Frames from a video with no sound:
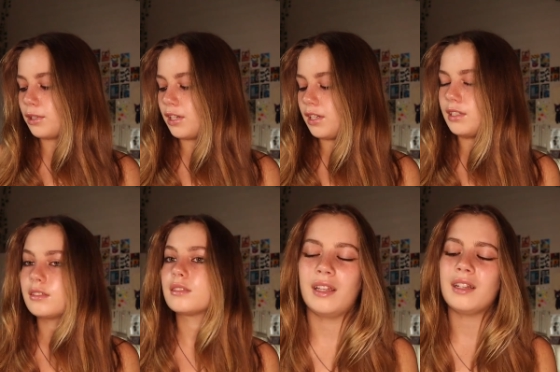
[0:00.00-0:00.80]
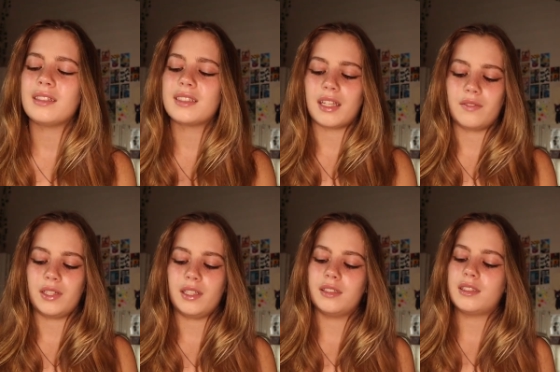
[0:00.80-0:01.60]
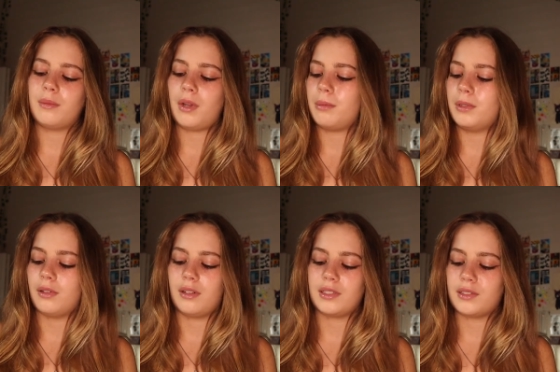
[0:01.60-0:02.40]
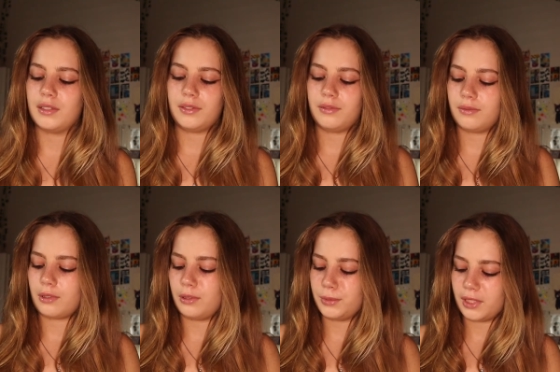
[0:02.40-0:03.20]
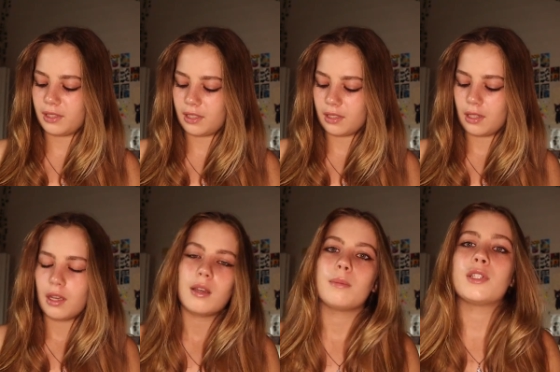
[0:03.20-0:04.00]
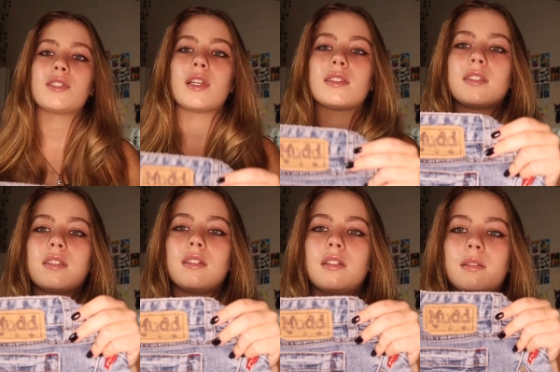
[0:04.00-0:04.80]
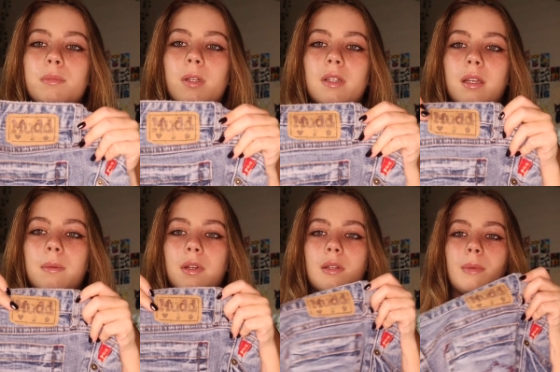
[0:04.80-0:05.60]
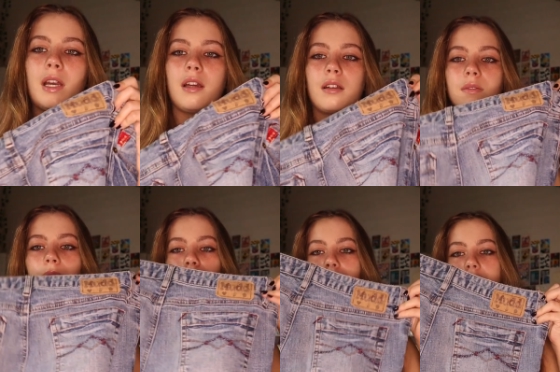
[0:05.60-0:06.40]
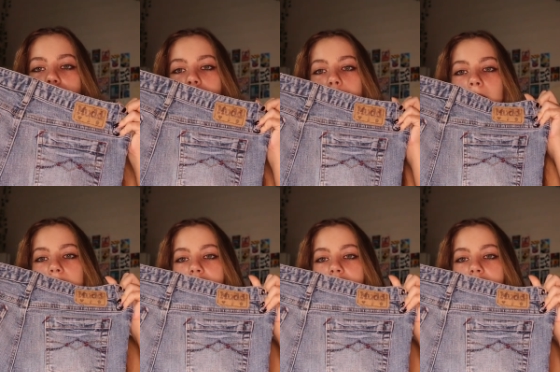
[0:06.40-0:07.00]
brand. I think it's 70s. I might be wrong, so don't quote me on that. It just has the Mudd label on the back. The back